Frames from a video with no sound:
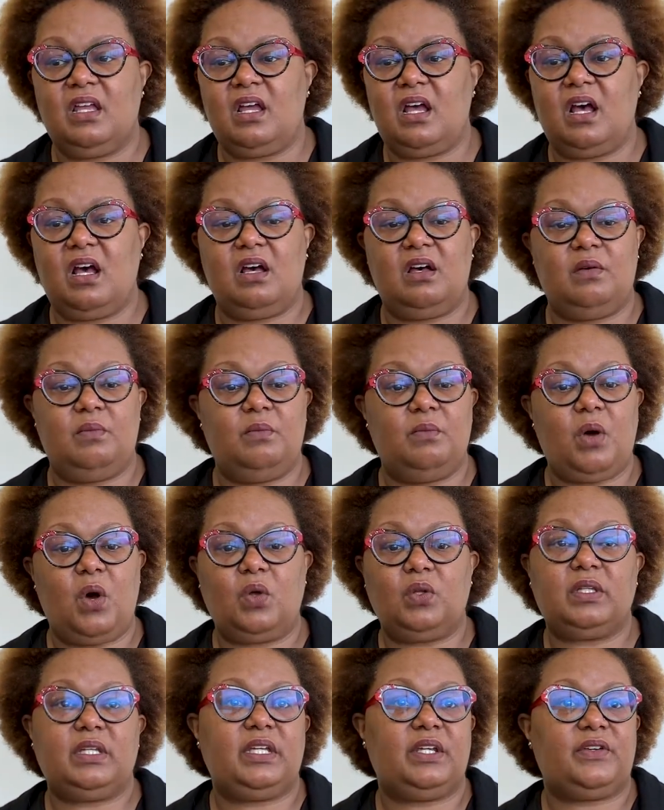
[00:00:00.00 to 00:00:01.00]

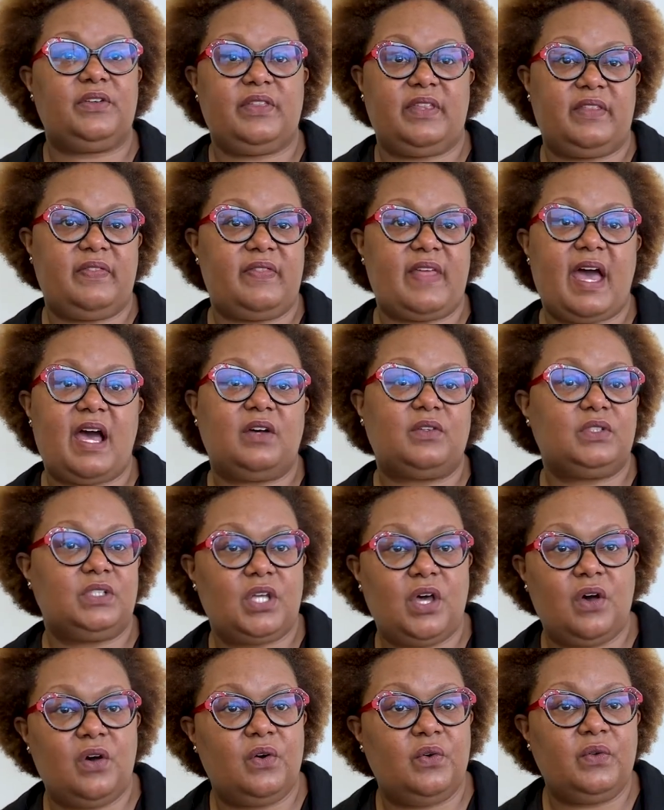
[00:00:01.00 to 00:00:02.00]
holier than thou
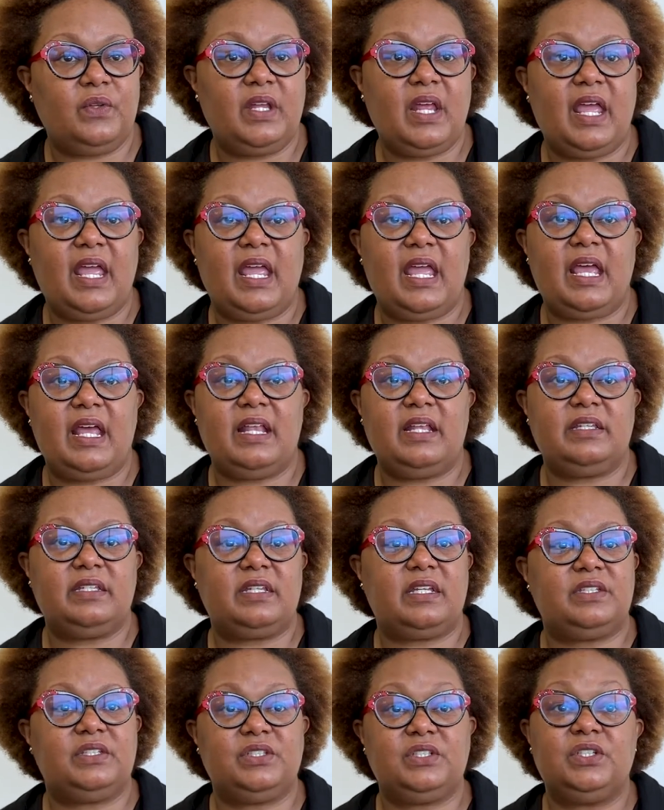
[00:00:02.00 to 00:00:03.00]
tone, and
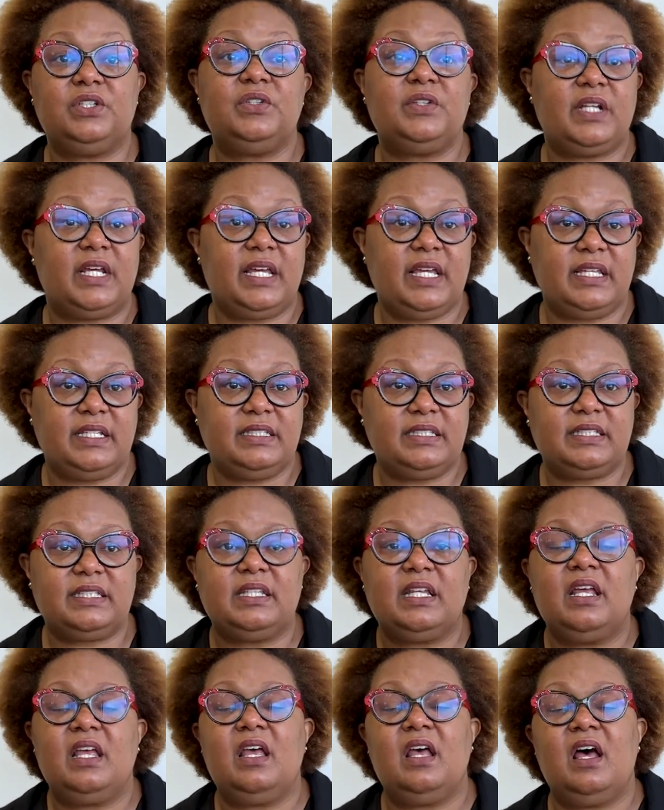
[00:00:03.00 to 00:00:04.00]
a student
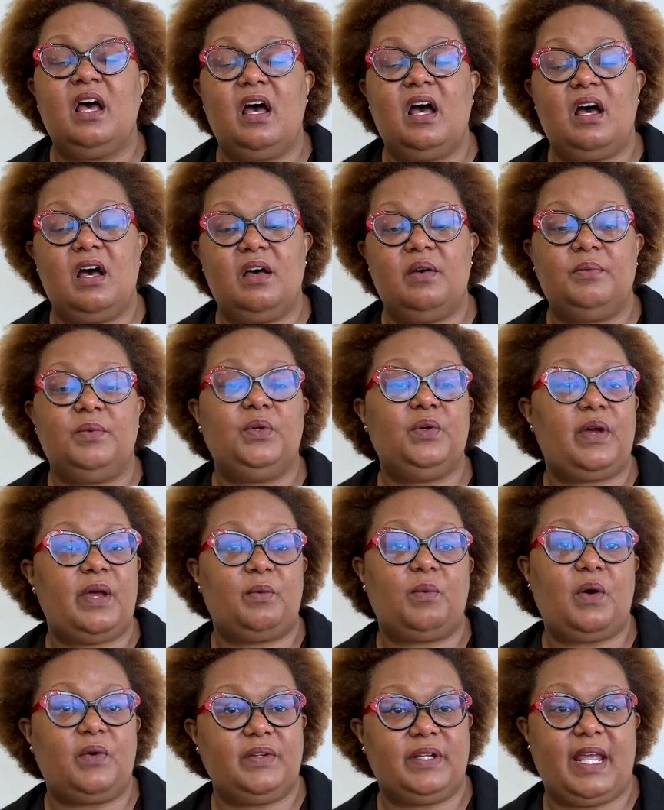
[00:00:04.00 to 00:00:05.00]
who I
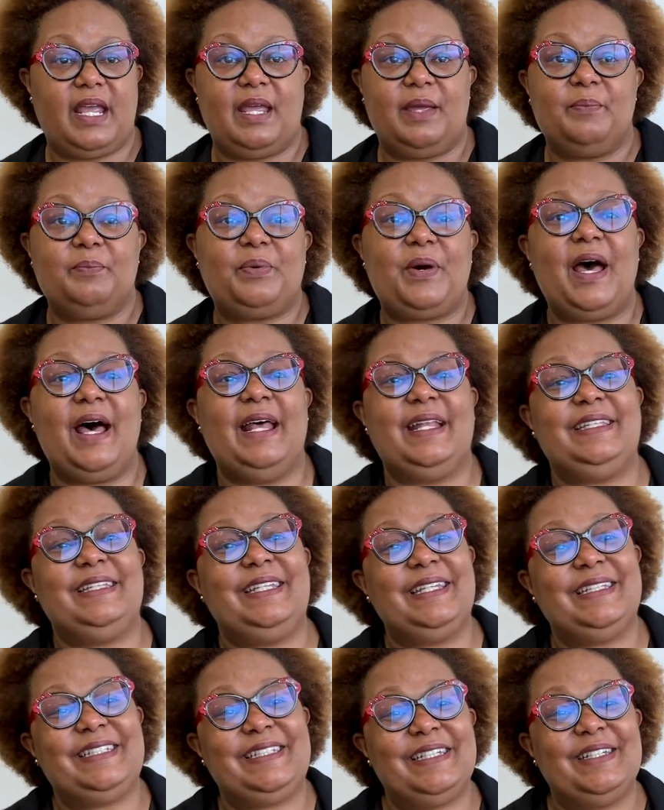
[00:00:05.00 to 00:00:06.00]
won't name, but
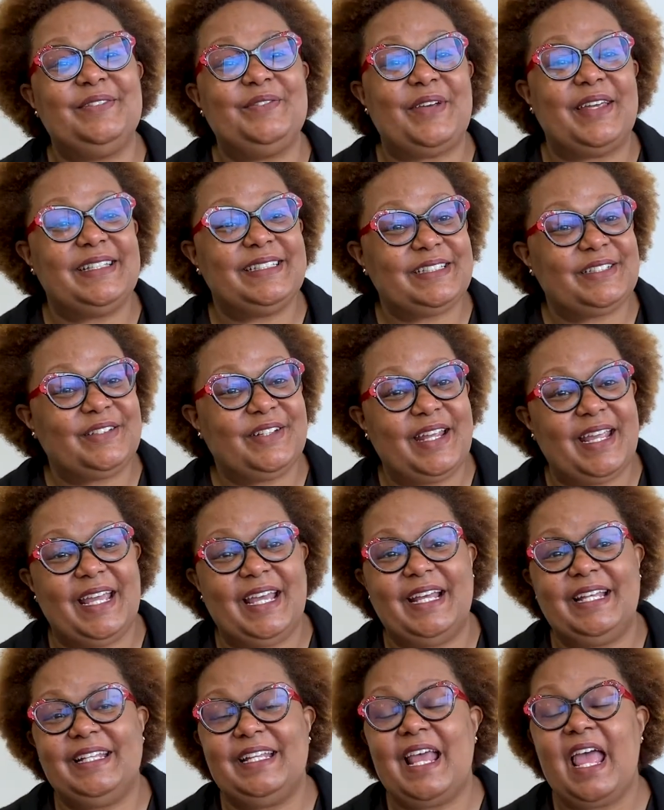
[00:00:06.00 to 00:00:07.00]
she raised her
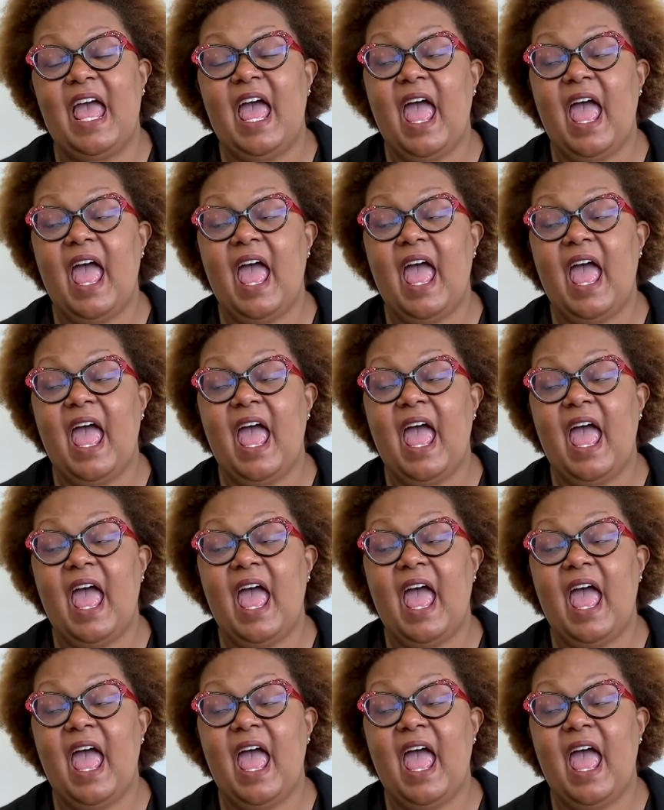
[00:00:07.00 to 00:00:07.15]
hand